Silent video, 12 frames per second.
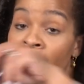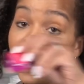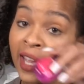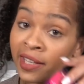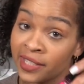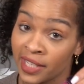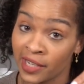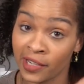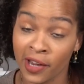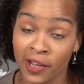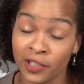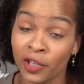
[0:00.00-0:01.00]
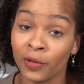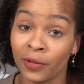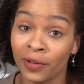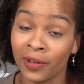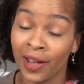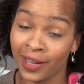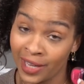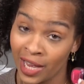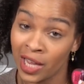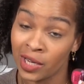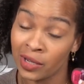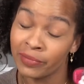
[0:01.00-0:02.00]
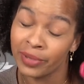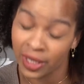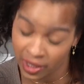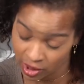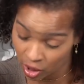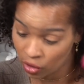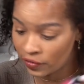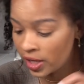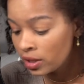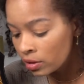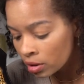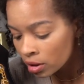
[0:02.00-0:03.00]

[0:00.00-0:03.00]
hand sanitizer, again, because COVID,